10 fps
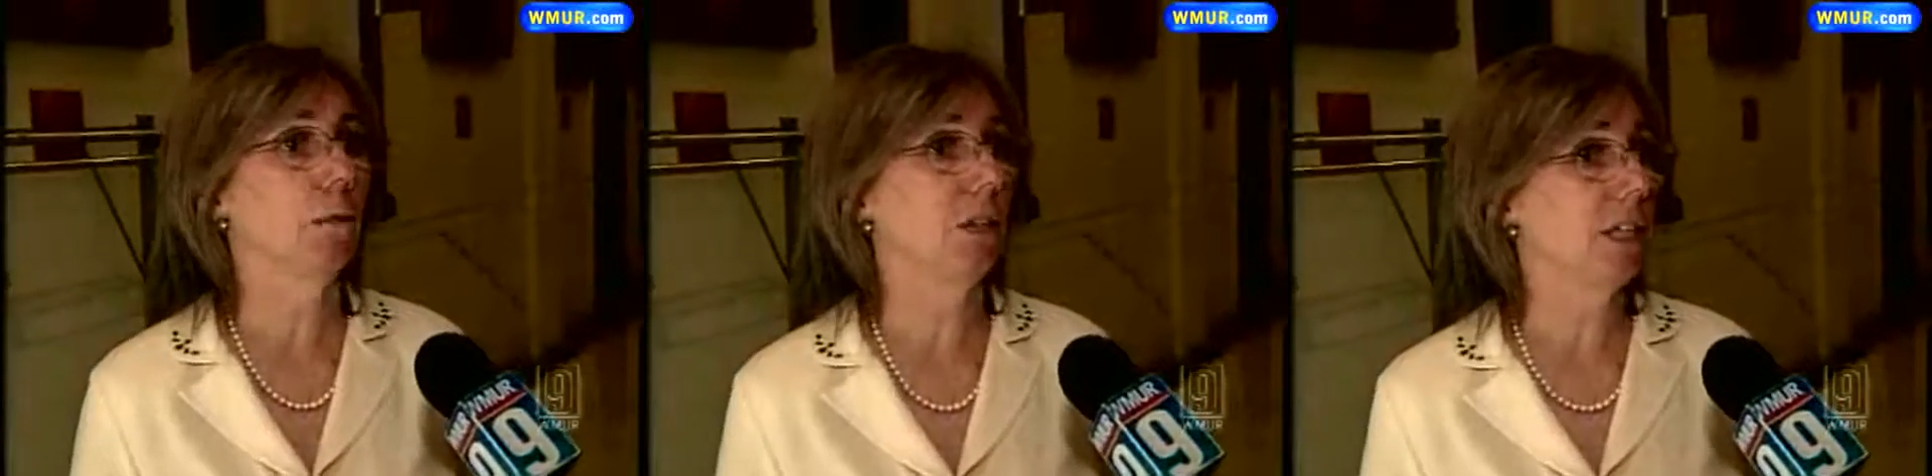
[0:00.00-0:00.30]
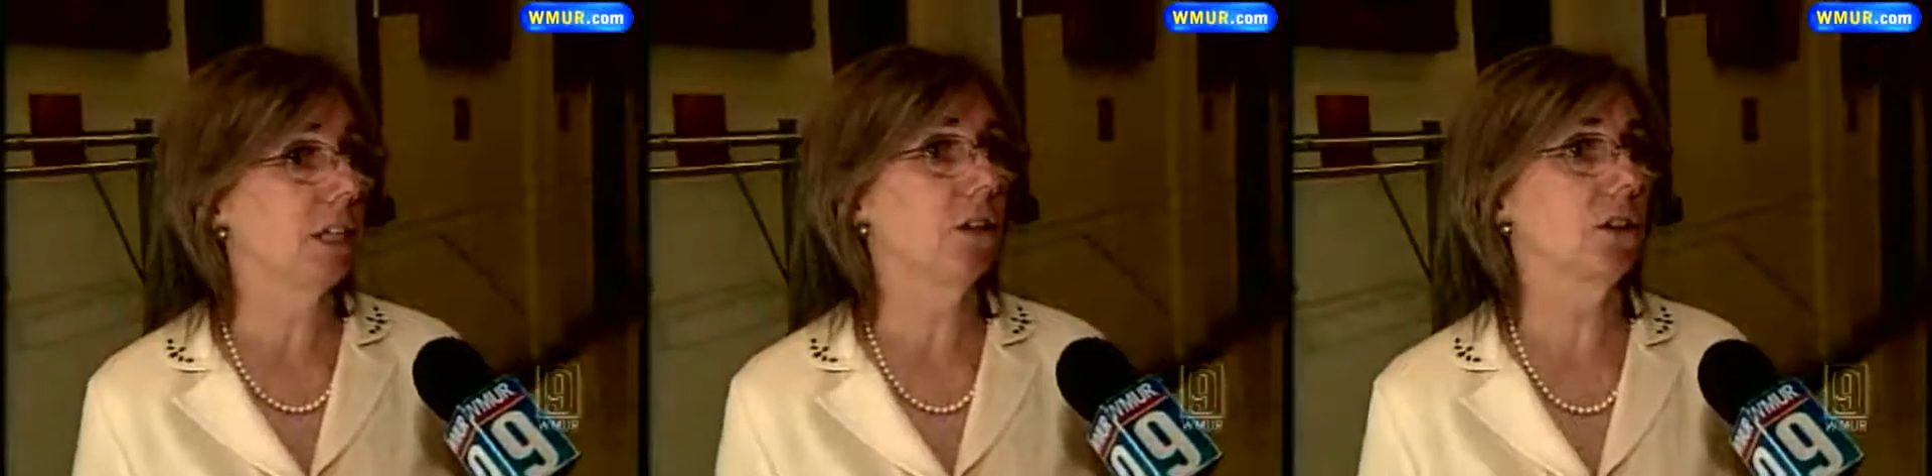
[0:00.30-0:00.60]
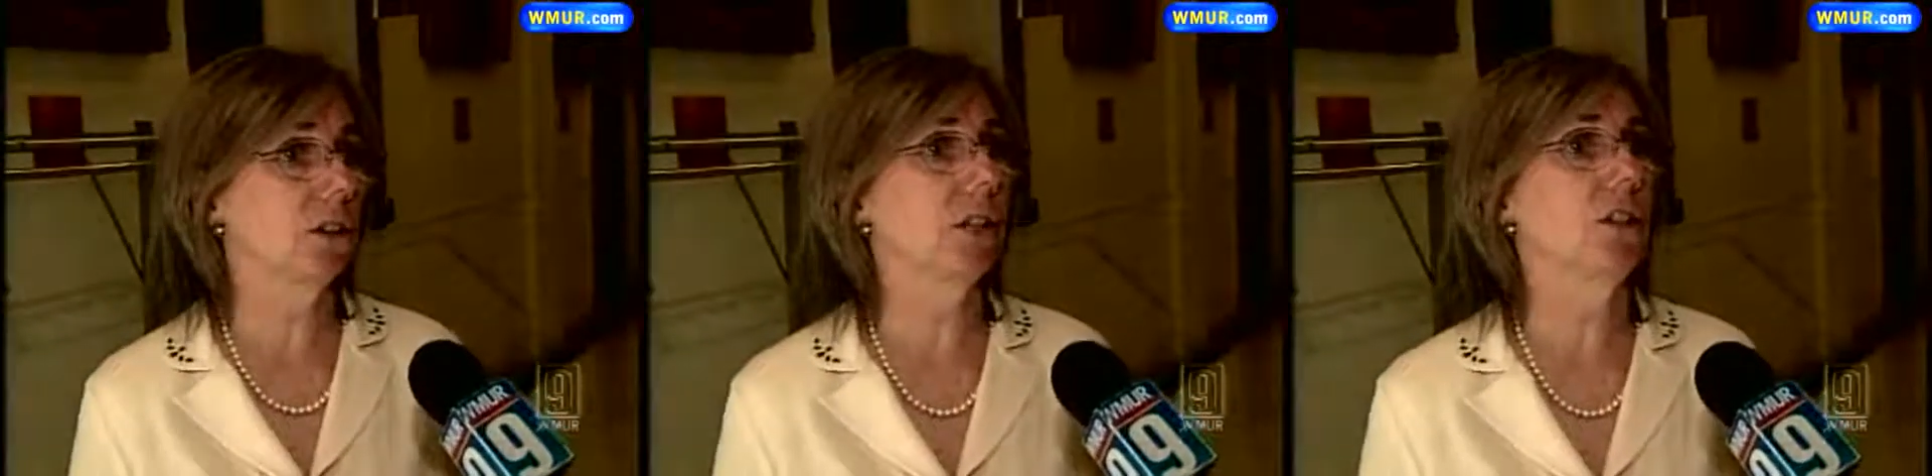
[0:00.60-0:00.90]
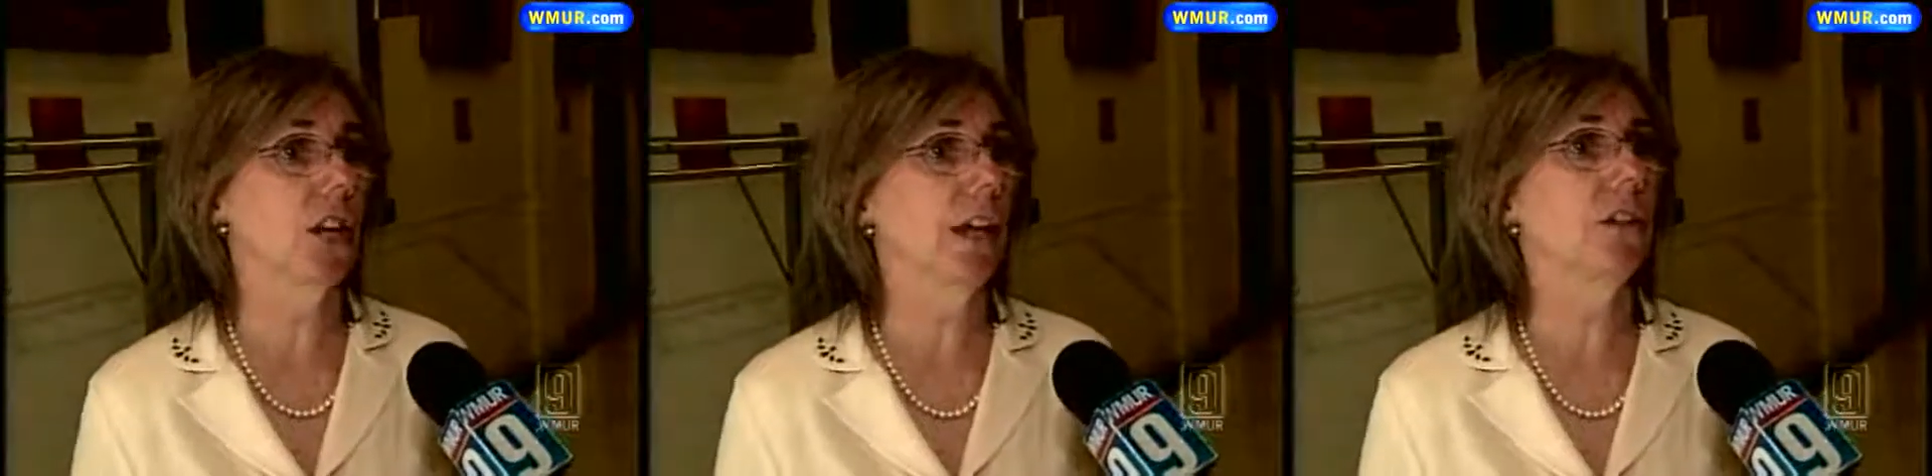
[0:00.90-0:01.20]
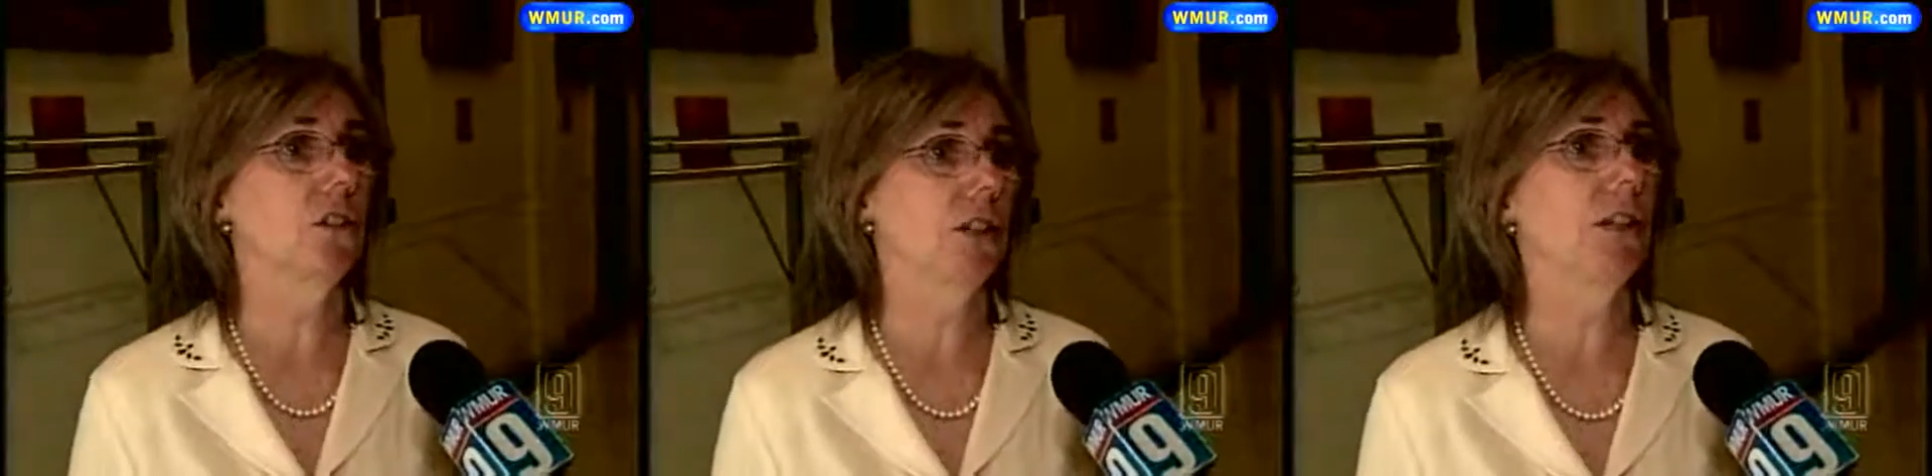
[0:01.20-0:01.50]
particularly
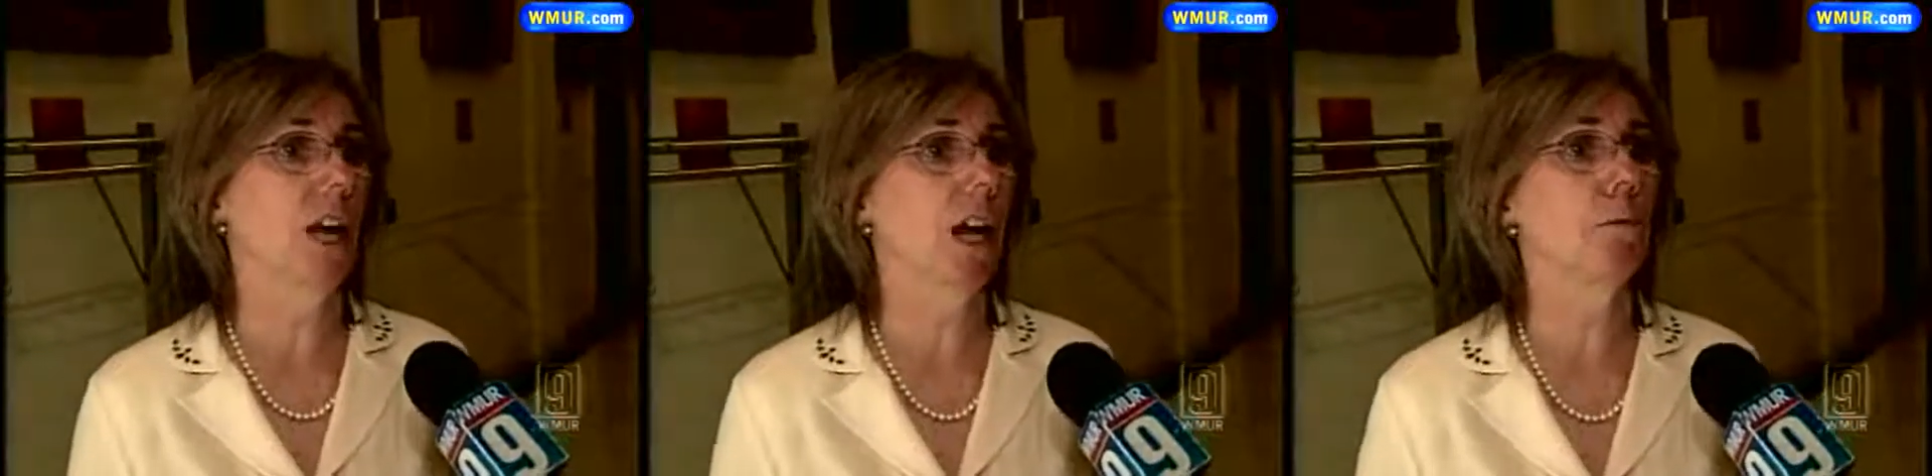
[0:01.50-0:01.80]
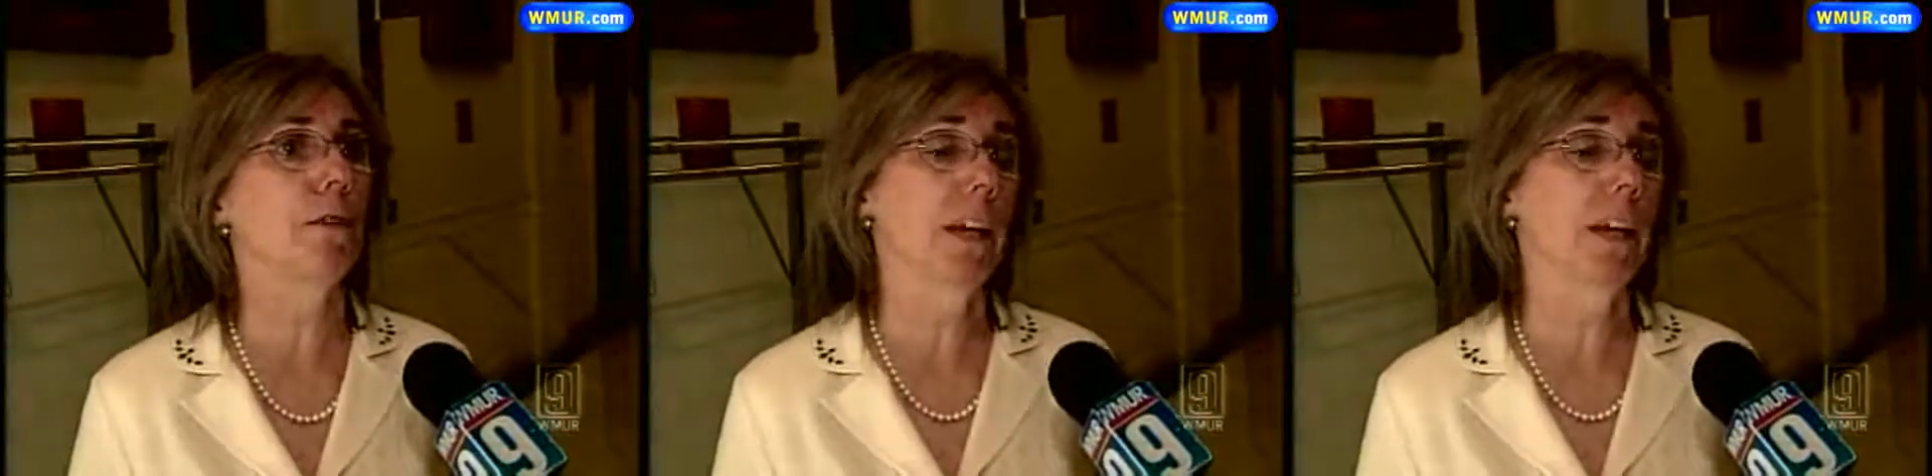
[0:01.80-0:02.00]
challenging times,